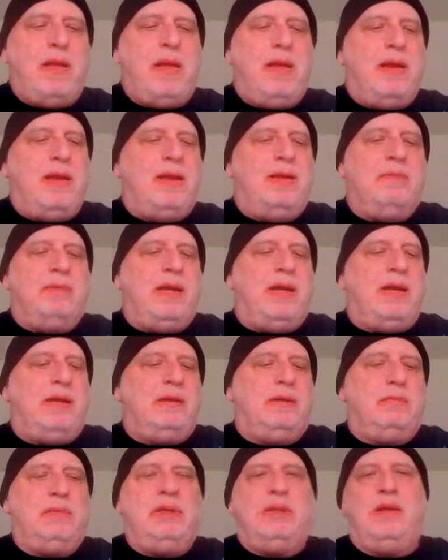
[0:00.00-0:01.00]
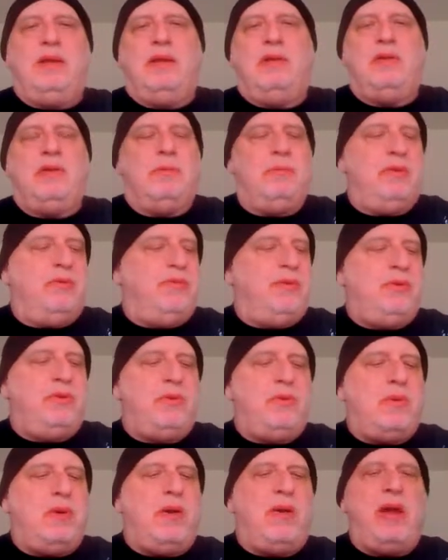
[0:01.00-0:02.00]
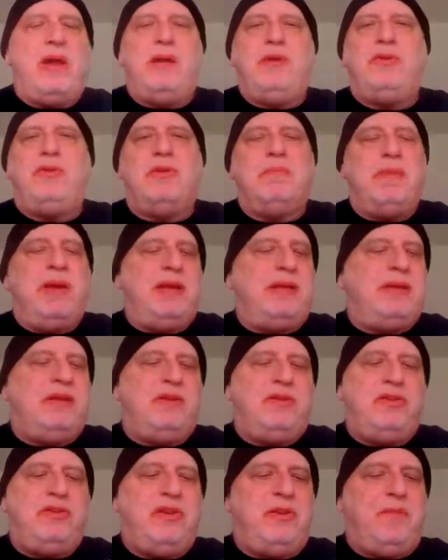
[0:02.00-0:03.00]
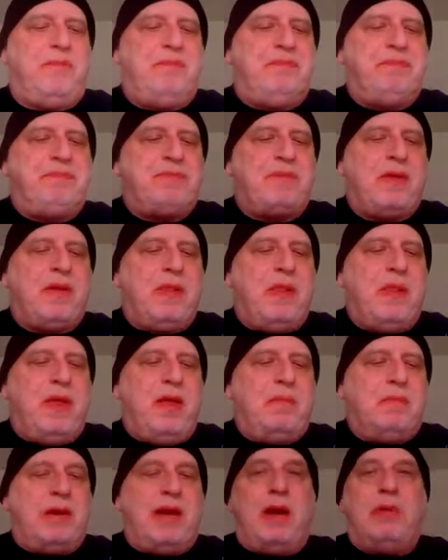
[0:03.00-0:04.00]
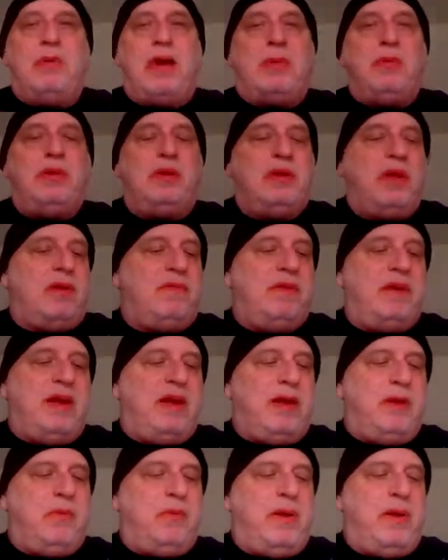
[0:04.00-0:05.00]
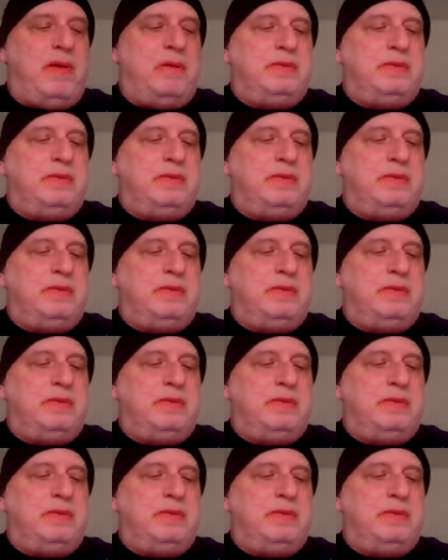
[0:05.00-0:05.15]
And man, let me tell you something. If you knew how I used to make this shit, but I would love it anyway.